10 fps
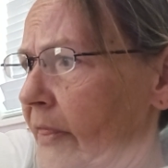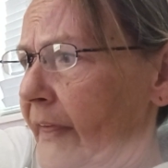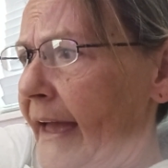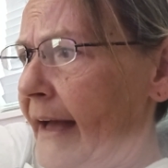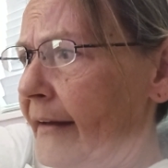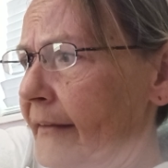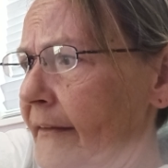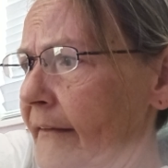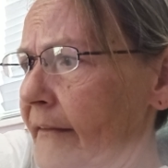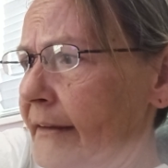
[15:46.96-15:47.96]
They had
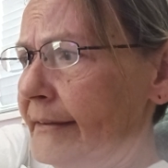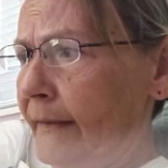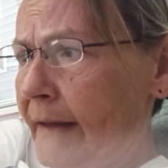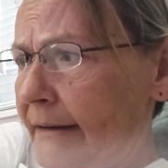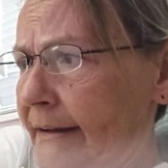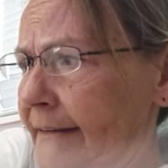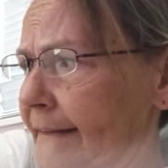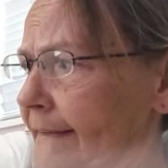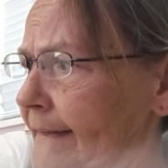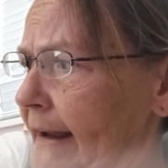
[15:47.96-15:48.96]
selected
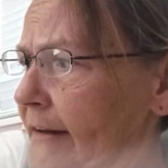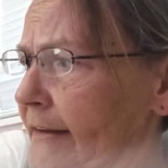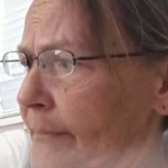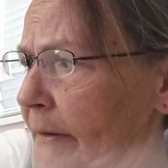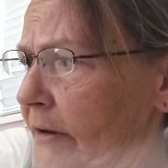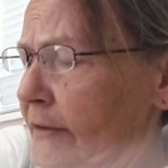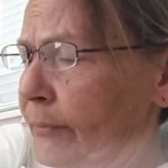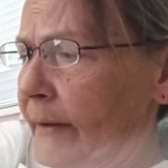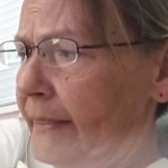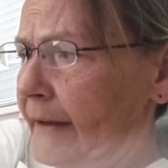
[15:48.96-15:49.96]
to stay as
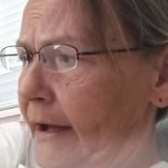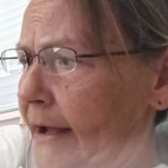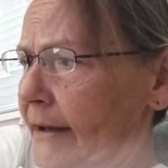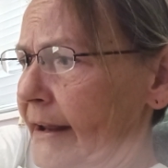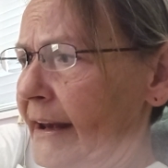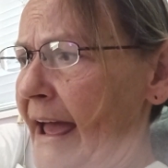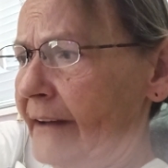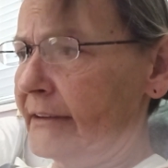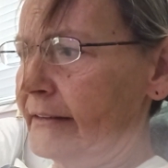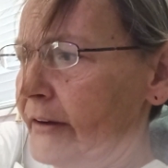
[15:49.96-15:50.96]
spirits with guide and
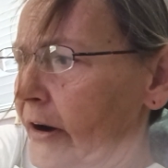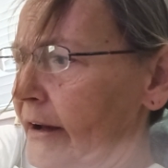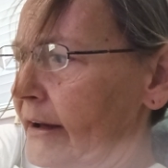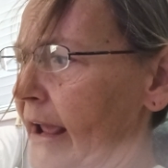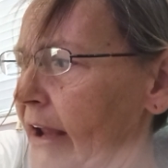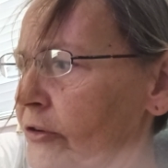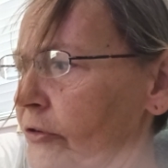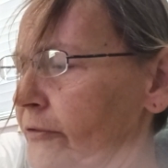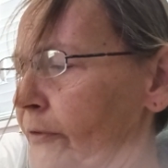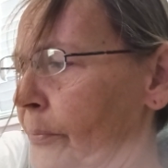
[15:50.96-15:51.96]
act as guardian
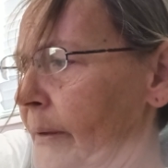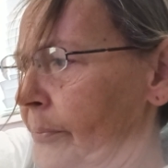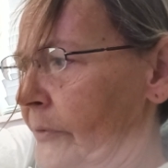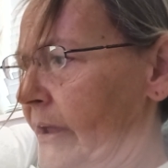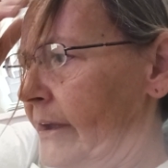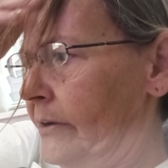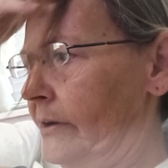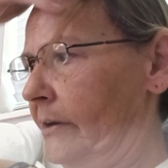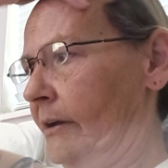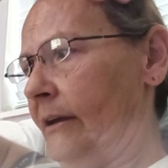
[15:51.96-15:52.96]
angels for people
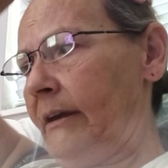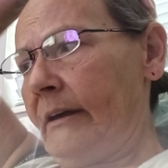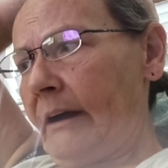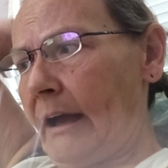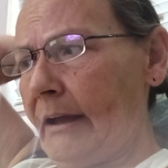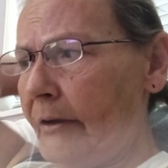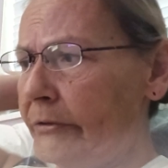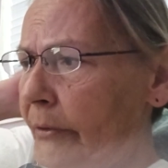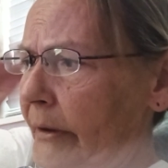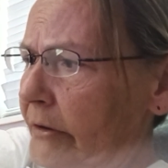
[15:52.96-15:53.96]
here. I
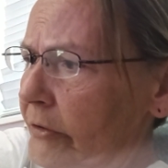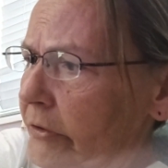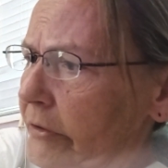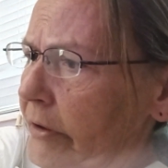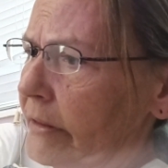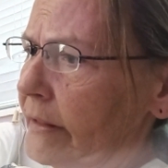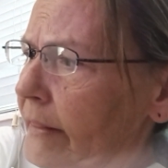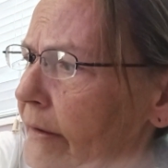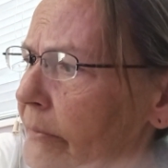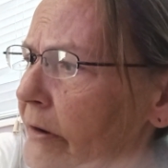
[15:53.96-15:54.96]
also understood
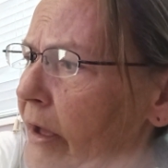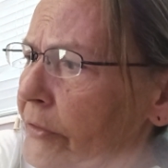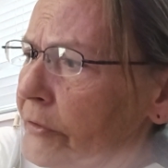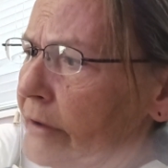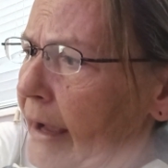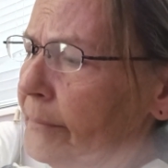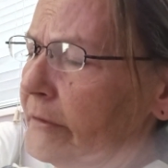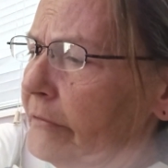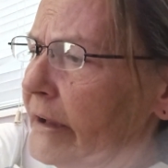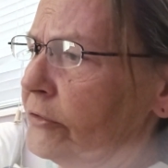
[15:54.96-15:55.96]
that there were other types
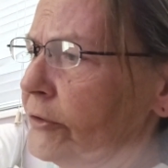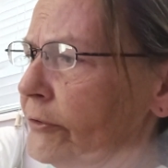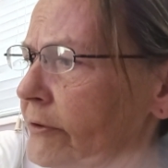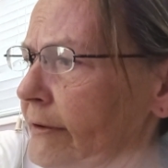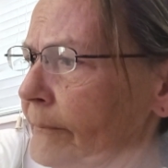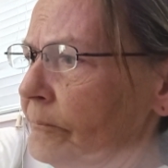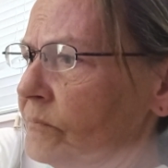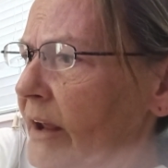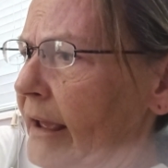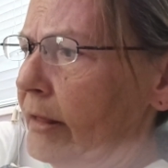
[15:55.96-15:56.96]
of angels,
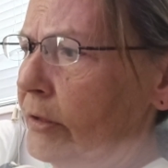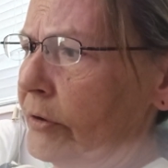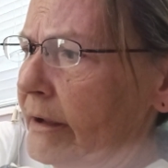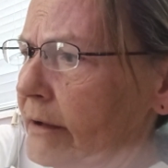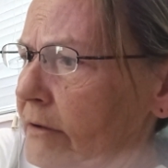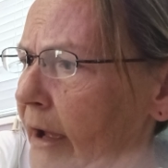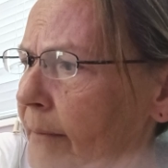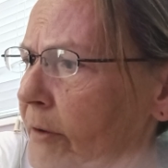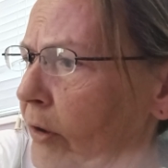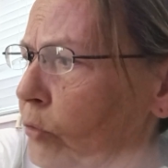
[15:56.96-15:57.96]
including a
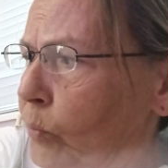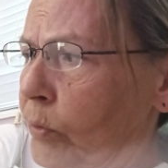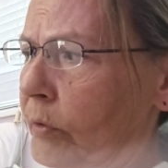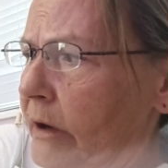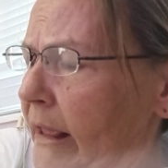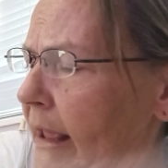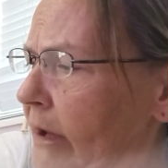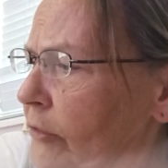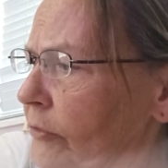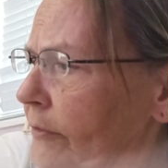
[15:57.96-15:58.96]
type called warring
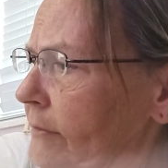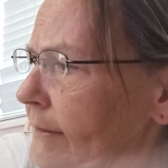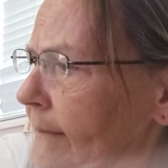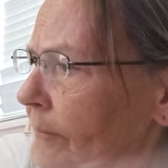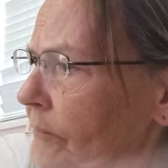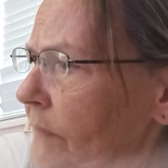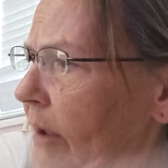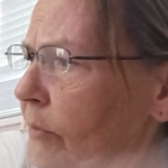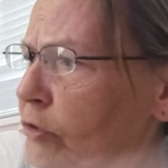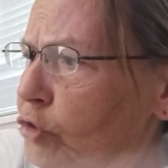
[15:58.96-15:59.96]
angels.
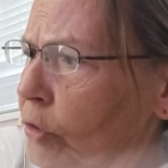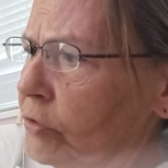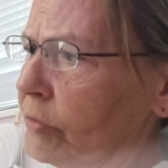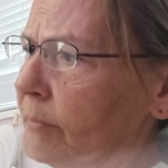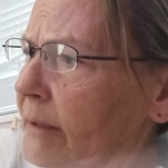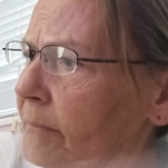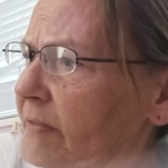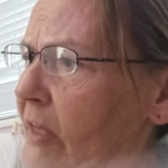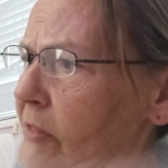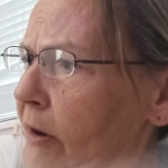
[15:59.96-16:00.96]
It was shown to me
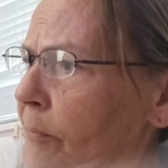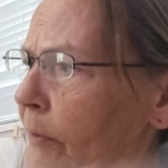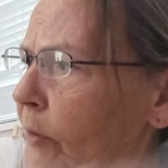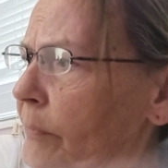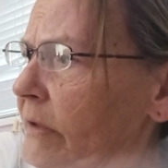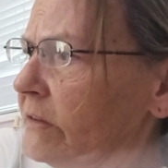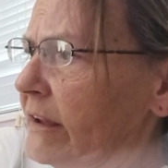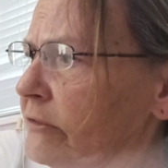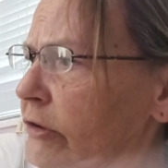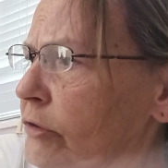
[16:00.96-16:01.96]
that their purpose
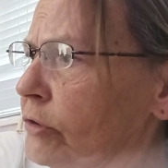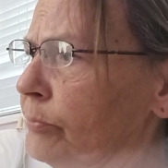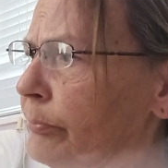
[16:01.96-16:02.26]
is to do